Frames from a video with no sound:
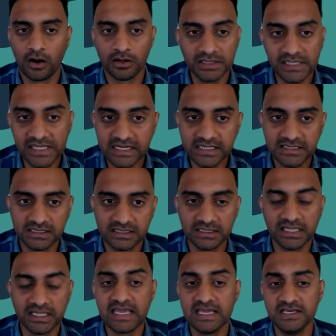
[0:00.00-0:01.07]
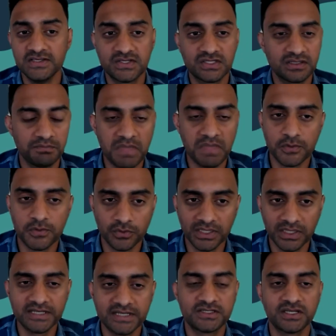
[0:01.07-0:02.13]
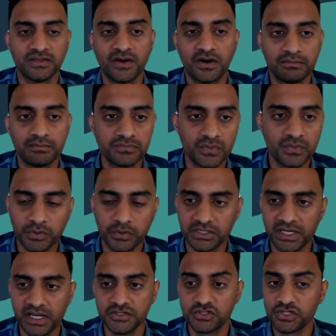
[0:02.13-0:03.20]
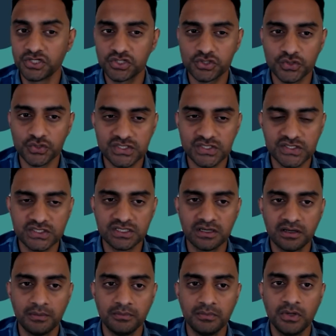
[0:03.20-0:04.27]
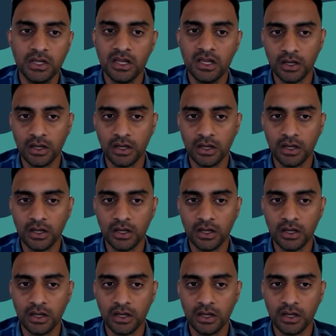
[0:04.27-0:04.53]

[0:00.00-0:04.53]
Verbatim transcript: are leading to delays, maybe related to their uh, judicial system